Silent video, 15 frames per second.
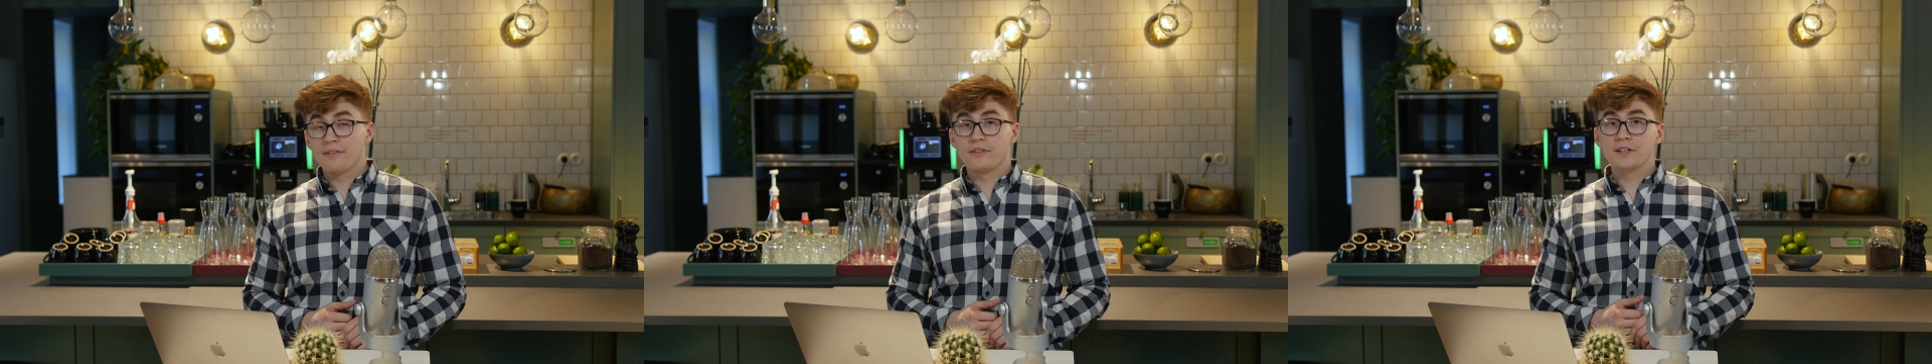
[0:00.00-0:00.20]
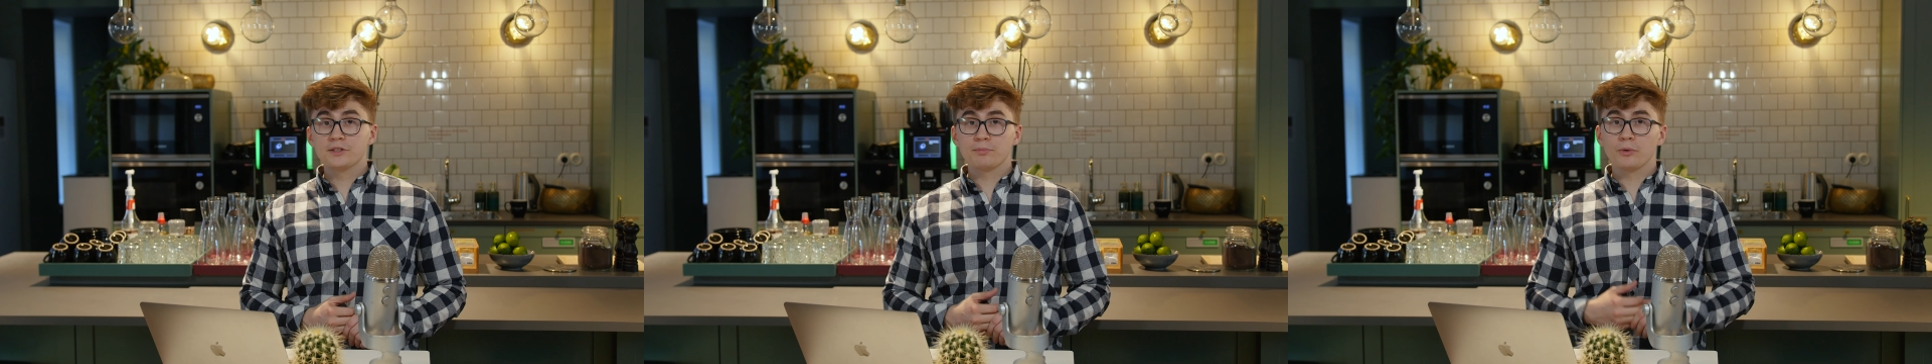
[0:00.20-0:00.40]

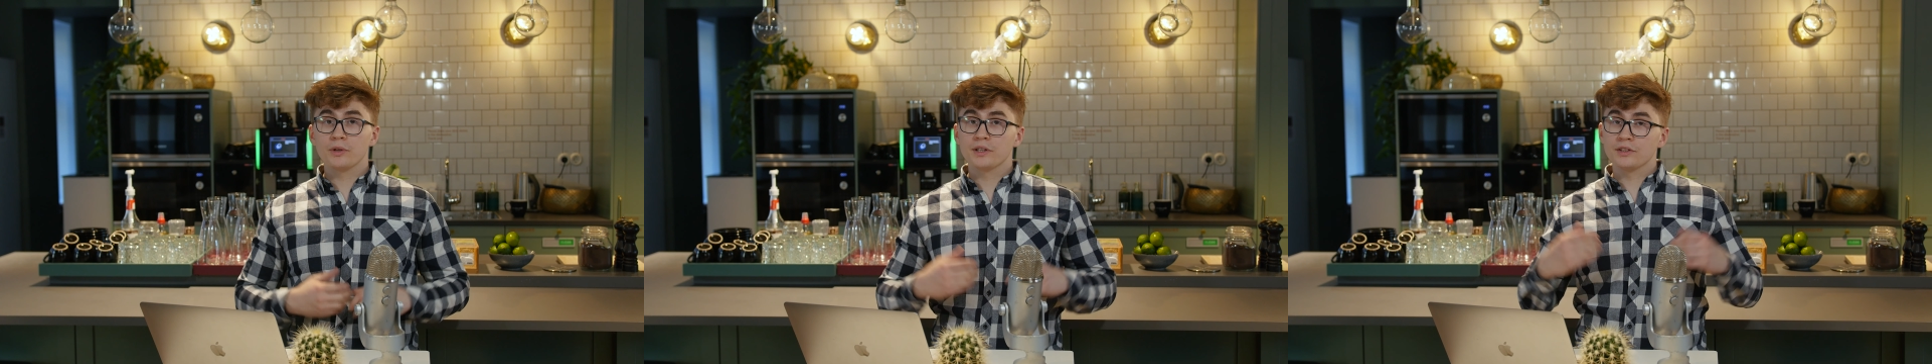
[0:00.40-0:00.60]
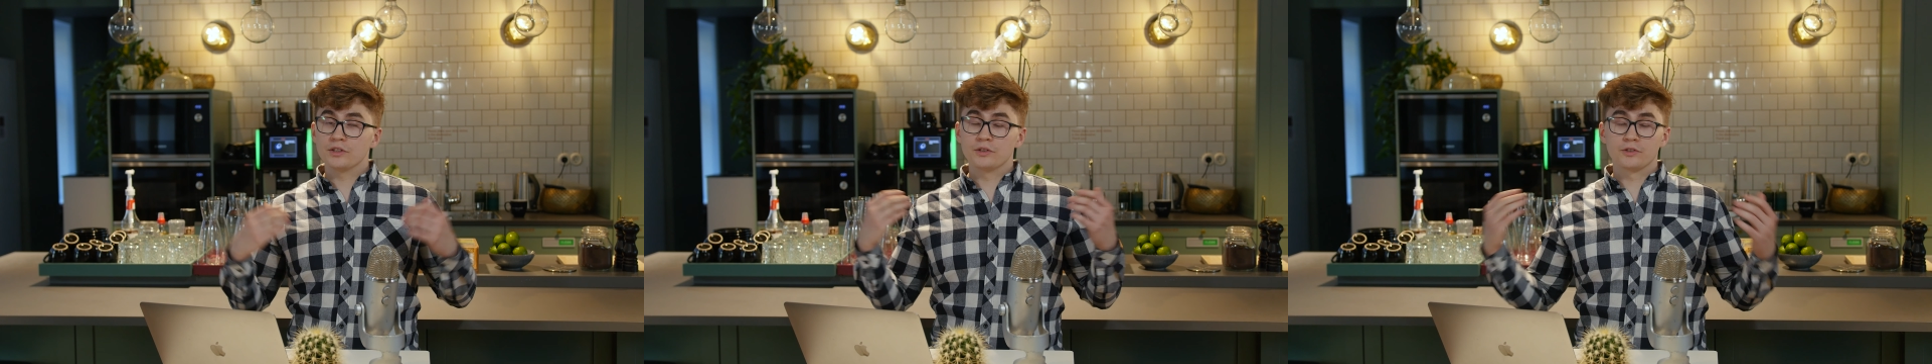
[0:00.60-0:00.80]
At this
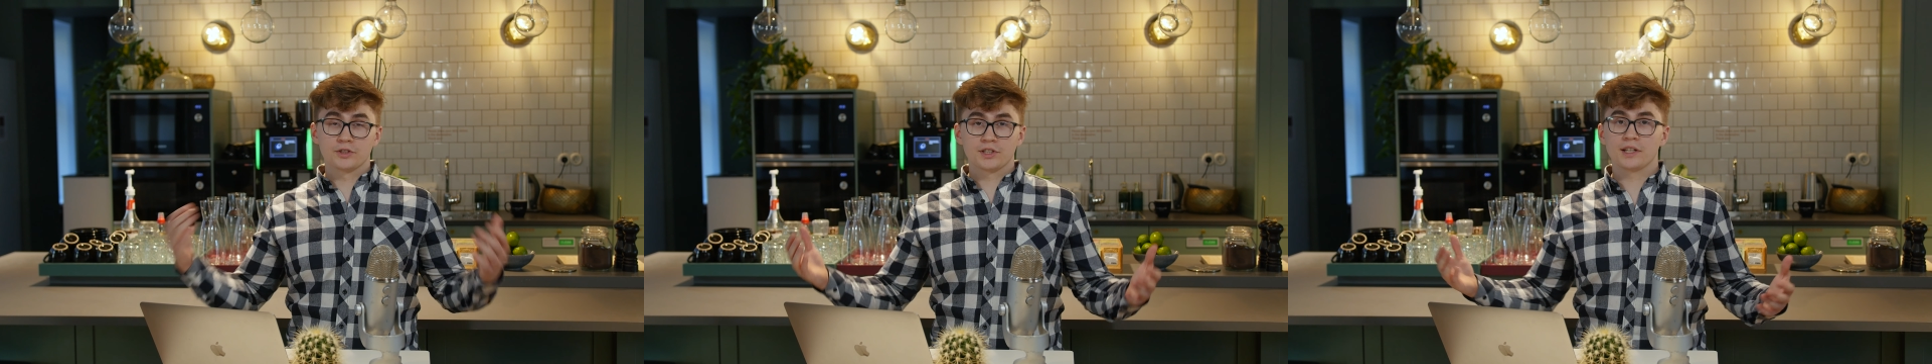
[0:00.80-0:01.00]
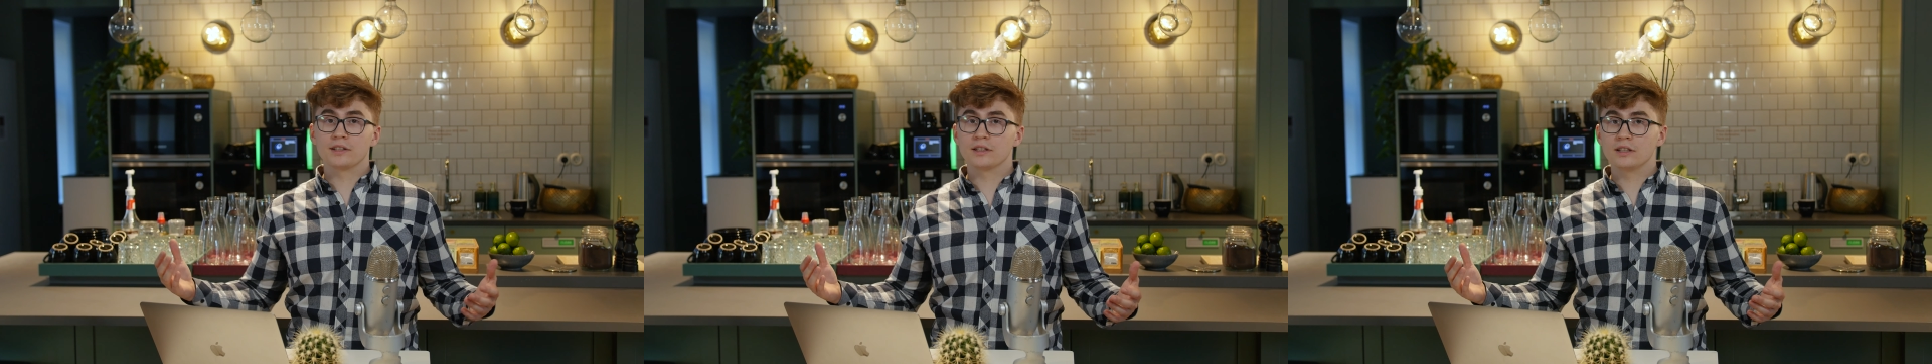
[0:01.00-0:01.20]
point, you're
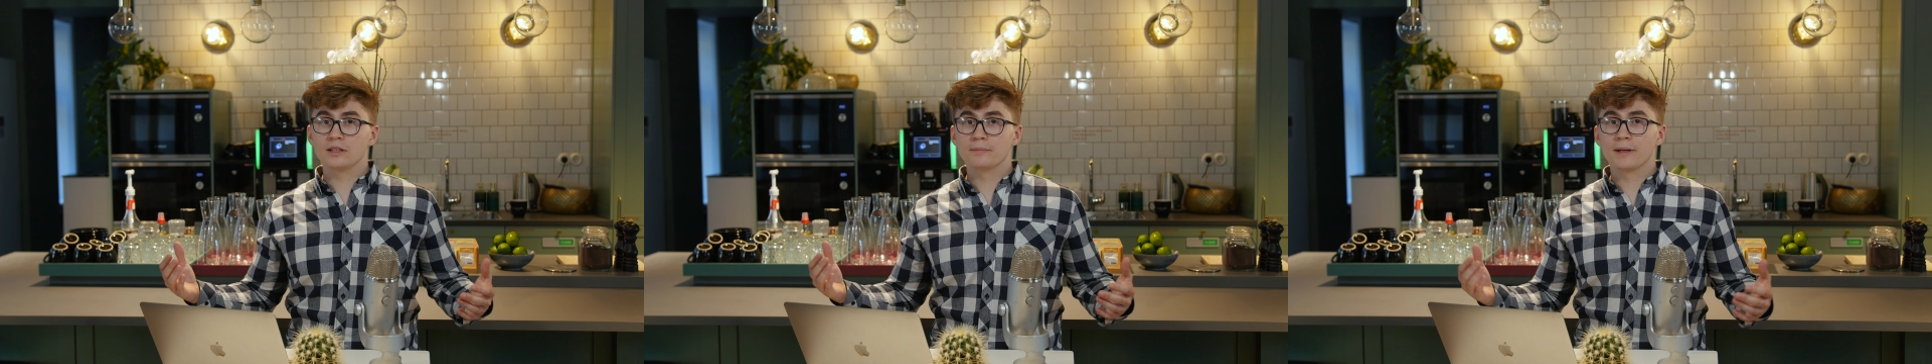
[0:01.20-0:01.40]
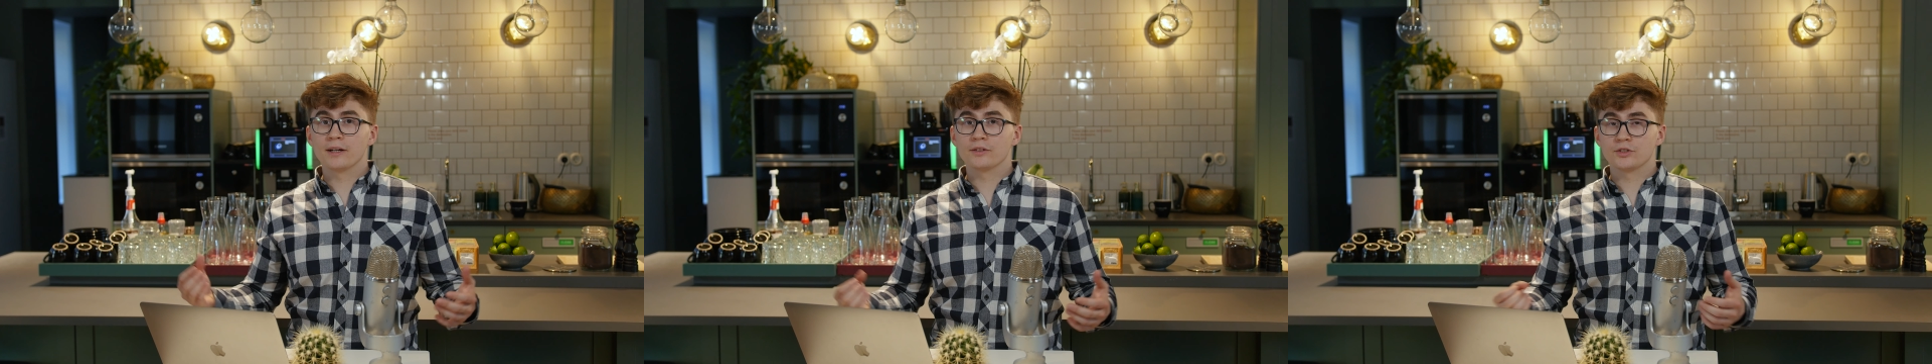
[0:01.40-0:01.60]
sending
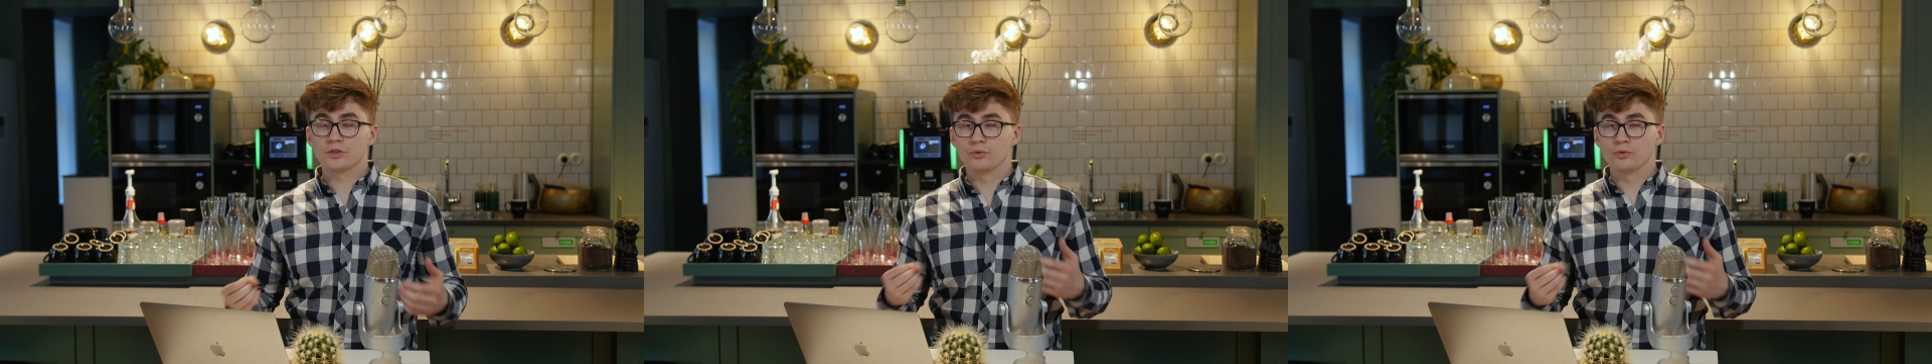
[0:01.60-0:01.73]
emails,